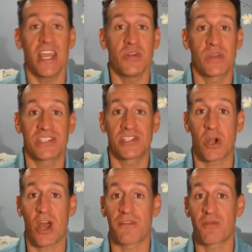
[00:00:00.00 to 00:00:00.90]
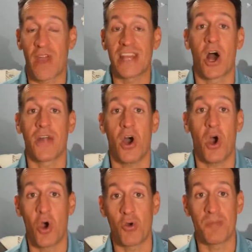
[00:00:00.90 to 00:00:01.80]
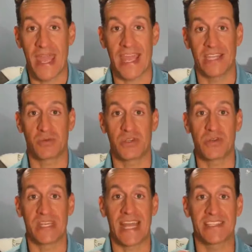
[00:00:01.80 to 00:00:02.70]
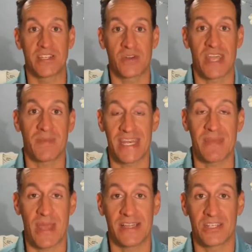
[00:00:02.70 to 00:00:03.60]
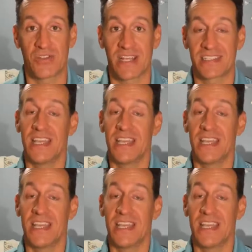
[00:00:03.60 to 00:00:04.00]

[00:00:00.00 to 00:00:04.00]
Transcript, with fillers: You could start off right on the homepage where you can enter your name and email address.